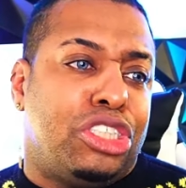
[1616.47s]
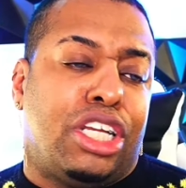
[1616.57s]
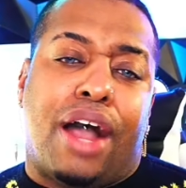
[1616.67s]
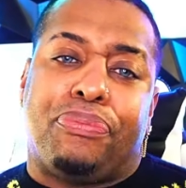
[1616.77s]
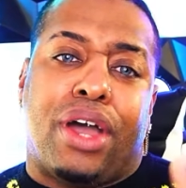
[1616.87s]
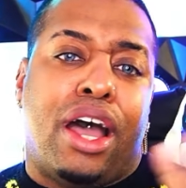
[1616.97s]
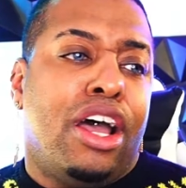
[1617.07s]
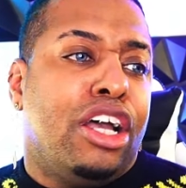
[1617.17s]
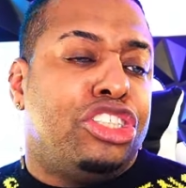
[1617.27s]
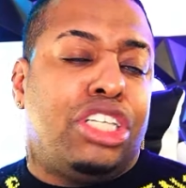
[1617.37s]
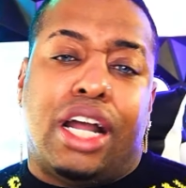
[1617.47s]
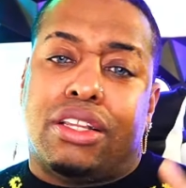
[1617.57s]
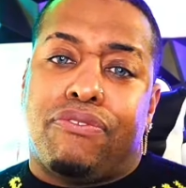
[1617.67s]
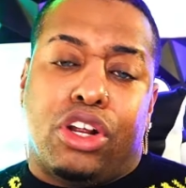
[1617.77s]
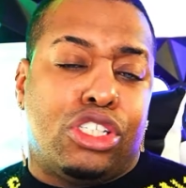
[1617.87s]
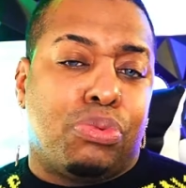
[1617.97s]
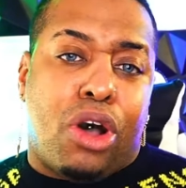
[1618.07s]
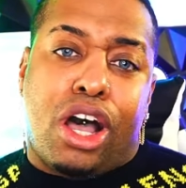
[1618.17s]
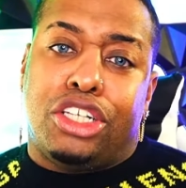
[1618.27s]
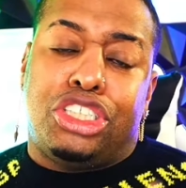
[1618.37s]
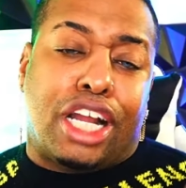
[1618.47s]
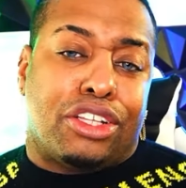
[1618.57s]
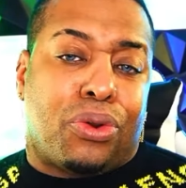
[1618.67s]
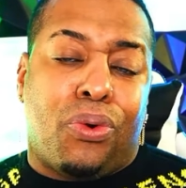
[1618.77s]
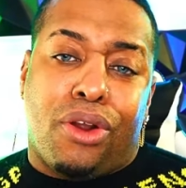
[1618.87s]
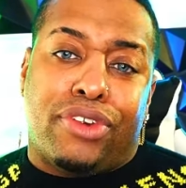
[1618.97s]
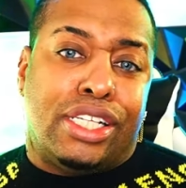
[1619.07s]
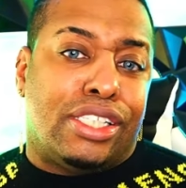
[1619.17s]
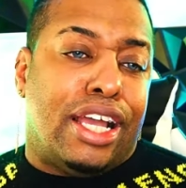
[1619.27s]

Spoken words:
She got verse one. She got the chorus.